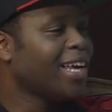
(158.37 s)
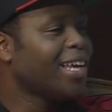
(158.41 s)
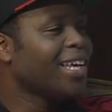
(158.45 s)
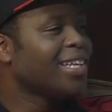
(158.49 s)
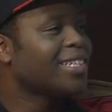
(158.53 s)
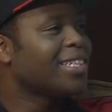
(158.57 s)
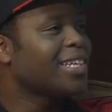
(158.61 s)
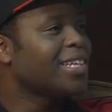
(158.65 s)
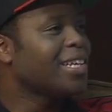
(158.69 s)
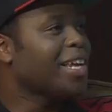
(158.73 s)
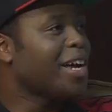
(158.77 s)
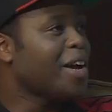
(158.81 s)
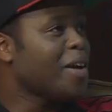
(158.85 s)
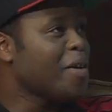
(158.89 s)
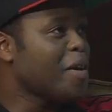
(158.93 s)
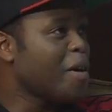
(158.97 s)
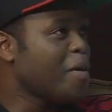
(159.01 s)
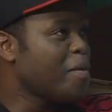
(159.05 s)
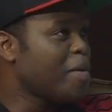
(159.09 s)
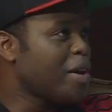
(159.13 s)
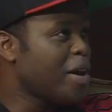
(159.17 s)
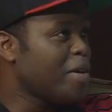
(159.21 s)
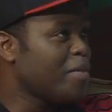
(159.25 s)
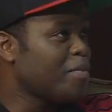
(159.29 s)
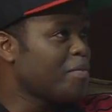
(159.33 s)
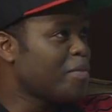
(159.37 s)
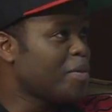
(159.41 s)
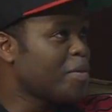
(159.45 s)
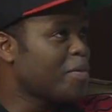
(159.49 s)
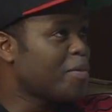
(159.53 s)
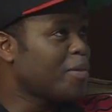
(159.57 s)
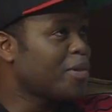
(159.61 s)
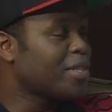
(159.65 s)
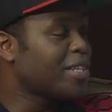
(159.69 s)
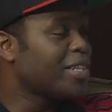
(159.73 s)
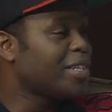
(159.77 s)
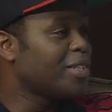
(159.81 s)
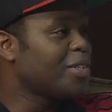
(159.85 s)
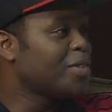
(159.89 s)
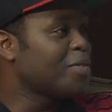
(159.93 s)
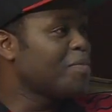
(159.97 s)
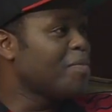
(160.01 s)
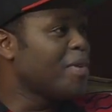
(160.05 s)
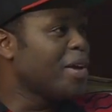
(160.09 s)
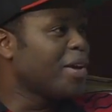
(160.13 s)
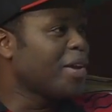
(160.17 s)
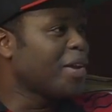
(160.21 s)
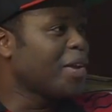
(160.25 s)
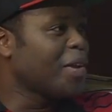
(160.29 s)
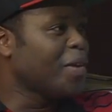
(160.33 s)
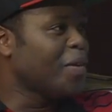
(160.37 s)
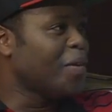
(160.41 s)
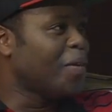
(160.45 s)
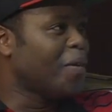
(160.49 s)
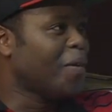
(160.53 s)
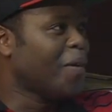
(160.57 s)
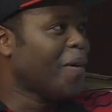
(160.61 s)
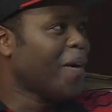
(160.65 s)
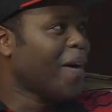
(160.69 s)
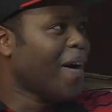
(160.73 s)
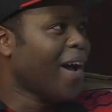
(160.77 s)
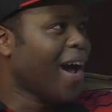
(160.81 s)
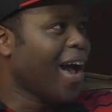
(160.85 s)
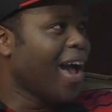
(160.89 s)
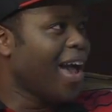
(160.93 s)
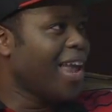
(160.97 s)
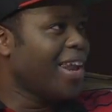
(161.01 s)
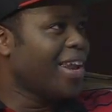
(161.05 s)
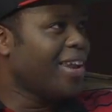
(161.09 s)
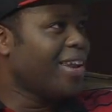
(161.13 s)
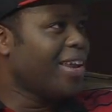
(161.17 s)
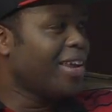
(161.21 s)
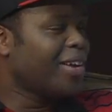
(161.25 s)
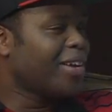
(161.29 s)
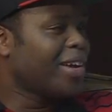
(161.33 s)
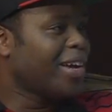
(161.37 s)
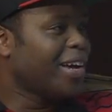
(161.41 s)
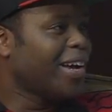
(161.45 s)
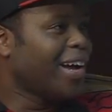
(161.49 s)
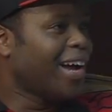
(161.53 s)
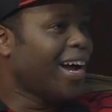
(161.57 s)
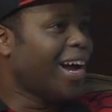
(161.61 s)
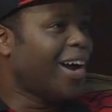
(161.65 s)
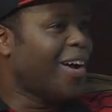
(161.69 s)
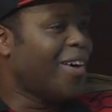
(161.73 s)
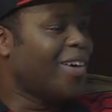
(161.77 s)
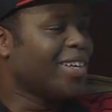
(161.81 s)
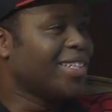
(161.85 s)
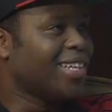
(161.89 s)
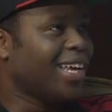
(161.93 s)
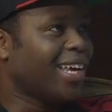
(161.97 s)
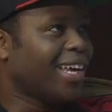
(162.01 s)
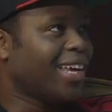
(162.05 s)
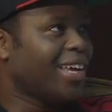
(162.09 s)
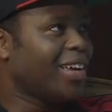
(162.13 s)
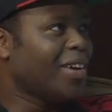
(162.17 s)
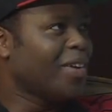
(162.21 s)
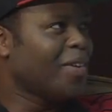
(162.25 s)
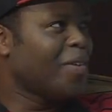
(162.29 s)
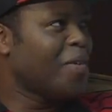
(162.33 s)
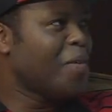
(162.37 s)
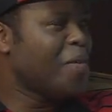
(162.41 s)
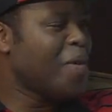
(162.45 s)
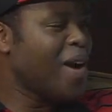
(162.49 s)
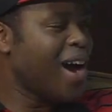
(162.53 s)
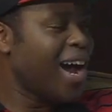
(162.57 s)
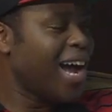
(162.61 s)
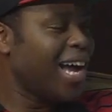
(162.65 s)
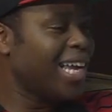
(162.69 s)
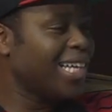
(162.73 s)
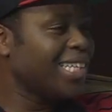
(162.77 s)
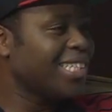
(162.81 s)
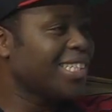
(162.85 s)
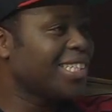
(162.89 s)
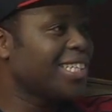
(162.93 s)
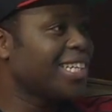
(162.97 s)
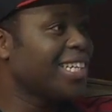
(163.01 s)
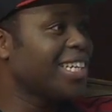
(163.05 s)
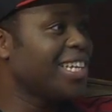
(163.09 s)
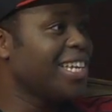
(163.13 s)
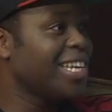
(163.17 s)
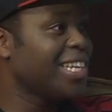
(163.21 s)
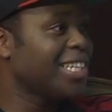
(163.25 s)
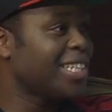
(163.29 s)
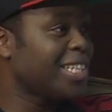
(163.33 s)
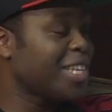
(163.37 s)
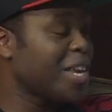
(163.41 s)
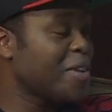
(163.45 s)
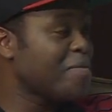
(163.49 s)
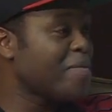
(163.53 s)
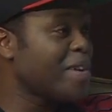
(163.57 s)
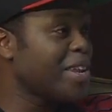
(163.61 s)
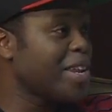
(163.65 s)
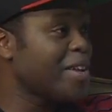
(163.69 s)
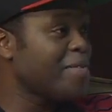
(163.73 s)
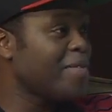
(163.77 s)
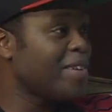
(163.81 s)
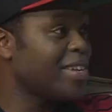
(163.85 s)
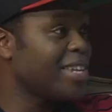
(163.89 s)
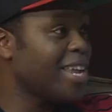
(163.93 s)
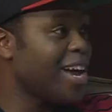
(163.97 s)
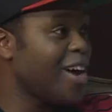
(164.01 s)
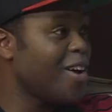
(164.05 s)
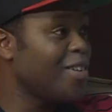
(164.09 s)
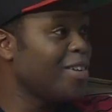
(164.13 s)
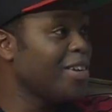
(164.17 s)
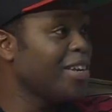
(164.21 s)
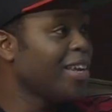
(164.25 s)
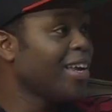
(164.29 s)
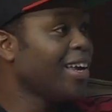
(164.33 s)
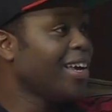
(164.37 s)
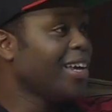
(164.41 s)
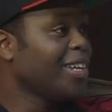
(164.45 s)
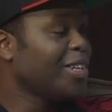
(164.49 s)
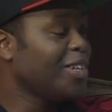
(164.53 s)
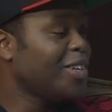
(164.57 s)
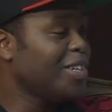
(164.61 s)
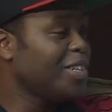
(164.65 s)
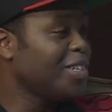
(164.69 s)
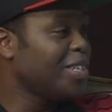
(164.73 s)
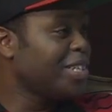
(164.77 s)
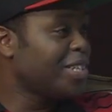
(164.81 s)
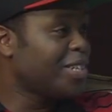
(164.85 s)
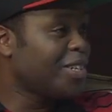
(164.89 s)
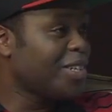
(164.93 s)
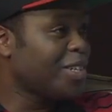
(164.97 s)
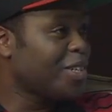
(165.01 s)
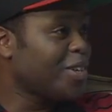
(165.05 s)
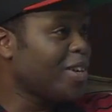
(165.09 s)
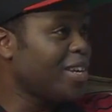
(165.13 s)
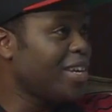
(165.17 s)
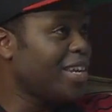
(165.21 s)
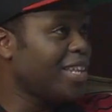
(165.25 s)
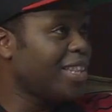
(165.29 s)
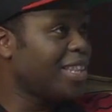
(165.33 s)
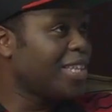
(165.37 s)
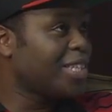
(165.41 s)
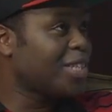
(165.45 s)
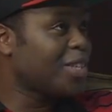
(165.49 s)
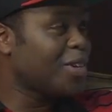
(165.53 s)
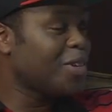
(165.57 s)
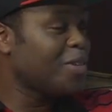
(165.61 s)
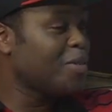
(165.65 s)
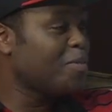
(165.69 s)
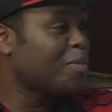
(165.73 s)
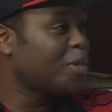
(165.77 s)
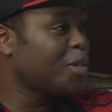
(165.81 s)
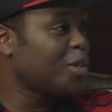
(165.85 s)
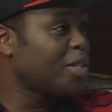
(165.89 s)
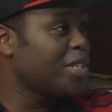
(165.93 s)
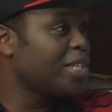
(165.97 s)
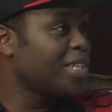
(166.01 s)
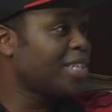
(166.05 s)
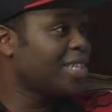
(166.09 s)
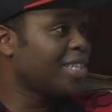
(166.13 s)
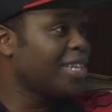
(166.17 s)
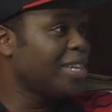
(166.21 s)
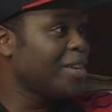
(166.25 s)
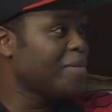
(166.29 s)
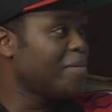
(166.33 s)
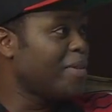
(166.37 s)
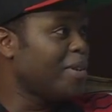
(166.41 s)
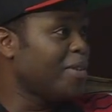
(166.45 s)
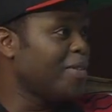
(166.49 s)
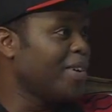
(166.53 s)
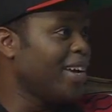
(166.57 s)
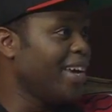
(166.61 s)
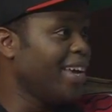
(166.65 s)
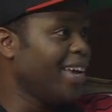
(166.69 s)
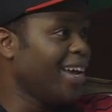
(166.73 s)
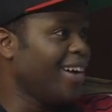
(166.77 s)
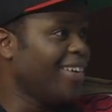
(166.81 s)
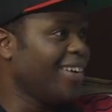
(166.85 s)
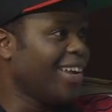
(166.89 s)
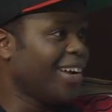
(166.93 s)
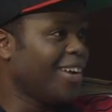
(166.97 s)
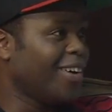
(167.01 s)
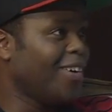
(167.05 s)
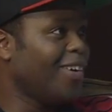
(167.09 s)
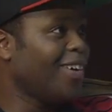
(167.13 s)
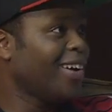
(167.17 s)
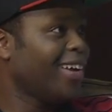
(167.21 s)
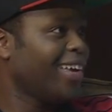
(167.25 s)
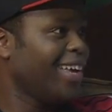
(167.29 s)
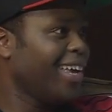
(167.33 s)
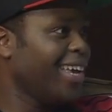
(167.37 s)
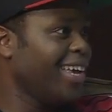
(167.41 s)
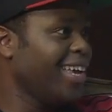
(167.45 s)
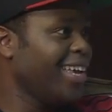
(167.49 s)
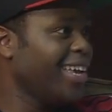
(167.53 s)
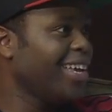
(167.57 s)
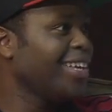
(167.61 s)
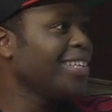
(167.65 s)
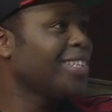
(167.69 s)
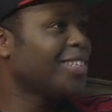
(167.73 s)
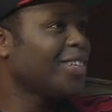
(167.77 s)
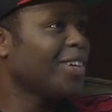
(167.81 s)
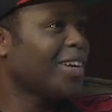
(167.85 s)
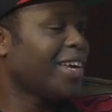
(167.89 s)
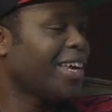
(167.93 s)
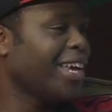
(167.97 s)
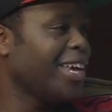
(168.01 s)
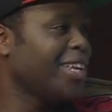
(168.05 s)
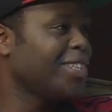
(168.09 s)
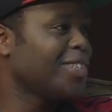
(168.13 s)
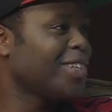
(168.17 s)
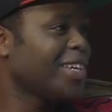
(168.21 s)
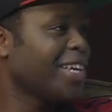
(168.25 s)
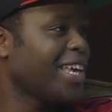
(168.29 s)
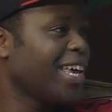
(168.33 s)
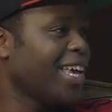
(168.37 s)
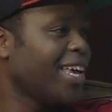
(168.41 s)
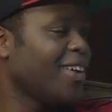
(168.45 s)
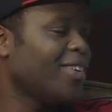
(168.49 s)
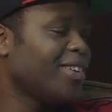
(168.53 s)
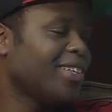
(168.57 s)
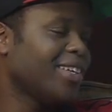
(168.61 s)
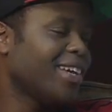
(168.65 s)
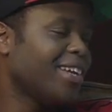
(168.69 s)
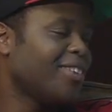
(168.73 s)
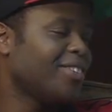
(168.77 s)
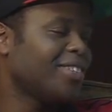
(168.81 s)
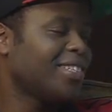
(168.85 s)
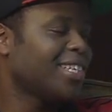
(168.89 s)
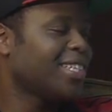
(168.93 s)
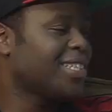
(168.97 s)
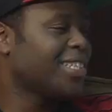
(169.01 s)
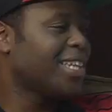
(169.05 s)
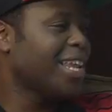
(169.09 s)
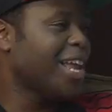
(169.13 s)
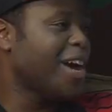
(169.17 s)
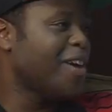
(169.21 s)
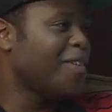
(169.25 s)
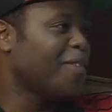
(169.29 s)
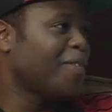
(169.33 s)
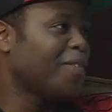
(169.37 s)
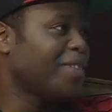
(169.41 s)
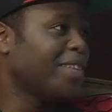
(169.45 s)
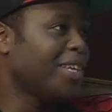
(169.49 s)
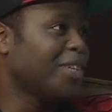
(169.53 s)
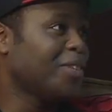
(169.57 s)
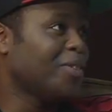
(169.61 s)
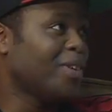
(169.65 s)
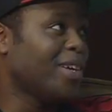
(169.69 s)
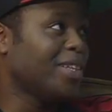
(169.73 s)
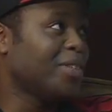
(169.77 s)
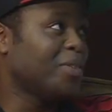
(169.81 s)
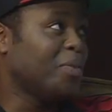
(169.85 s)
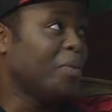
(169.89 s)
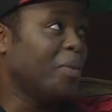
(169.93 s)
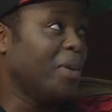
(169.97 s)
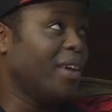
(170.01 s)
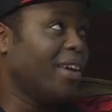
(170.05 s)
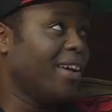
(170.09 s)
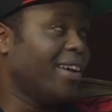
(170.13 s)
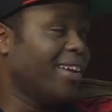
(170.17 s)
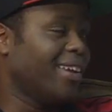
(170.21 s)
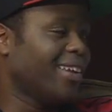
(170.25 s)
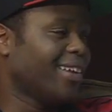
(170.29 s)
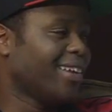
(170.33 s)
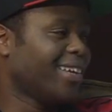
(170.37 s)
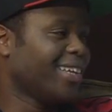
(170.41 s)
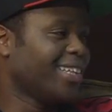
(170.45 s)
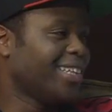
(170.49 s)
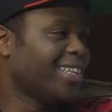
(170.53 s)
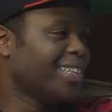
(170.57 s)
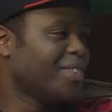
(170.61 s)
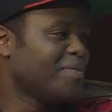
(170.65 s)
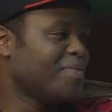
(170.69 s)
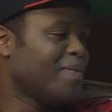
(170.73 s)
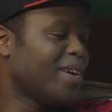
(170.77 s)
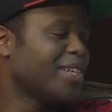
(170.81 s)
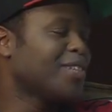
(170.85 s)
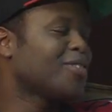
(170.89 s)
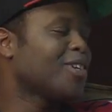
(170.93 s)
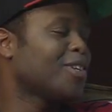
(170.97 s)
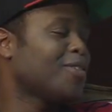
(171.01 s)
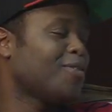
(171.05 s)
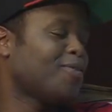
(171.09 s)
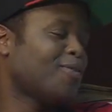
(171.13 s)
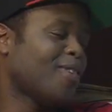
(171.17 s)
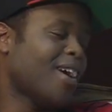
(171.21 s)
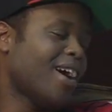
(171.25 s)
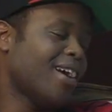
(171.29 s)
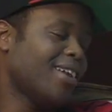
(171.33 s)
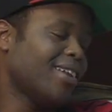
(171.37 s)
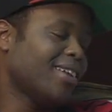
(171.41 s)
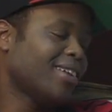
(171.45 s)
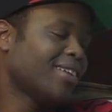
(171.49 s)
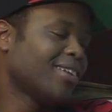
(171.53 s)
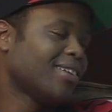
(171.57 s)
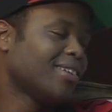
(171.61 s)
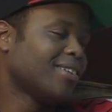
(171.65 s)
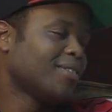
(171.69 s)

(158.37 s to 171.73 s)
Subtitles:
She said, I propose, I need to marry you. And I was like, what? She said, yes, take my number down. Don't let this opportunity slip away. I'm like, okay, it's okay, it's okay. And it just laughed. That was weird, but it was fun.